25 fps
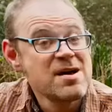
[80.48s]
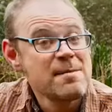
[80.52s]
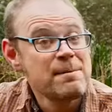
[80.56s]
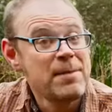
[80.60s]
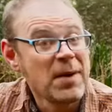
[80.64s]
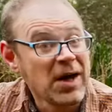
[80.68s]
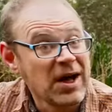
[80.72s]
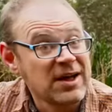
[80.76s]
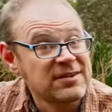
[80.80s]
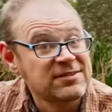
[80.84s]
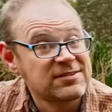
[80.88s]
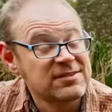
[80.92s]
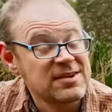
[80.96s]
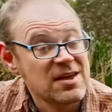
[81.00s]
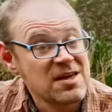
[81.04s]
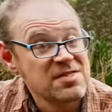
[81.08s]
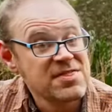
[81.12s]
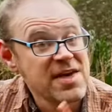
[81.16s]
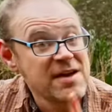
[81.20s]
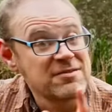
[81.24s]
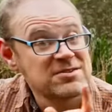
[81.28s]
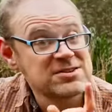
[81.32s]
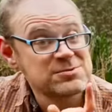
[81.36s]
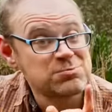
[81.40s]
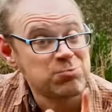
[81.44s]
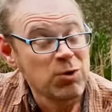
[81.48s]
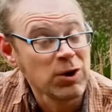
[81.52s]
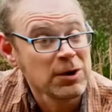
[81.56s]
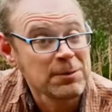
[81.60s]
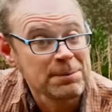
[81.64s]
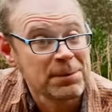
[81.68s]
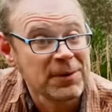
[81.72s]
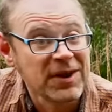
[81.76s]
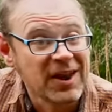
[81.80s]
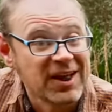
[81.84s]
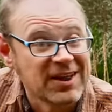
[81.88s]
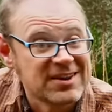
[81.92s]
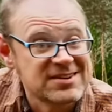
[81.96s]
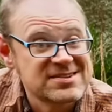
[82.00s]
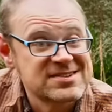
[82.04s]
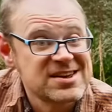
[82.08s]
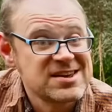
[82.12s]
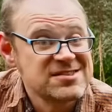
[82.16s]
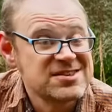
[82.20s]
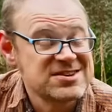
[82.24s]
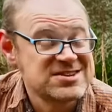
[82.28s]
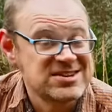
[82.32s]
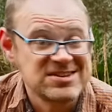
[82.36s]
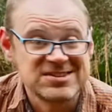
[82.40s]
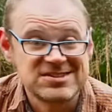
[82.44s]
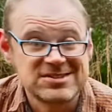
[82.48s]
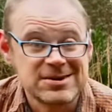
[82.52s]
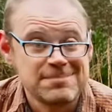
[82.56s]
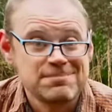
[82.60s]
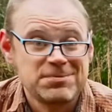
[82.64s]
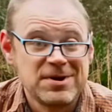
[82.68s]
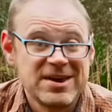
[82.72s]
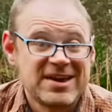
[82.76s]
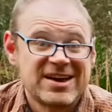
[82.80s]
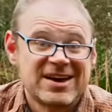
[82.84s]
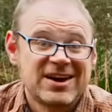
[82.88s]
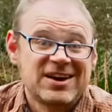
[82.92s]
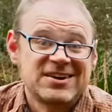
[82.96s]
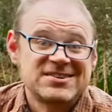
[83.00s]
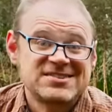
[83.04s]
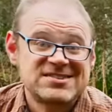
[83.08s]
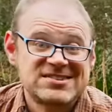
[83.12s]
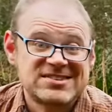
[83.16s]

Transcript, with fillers: But there is one plant that it simply can't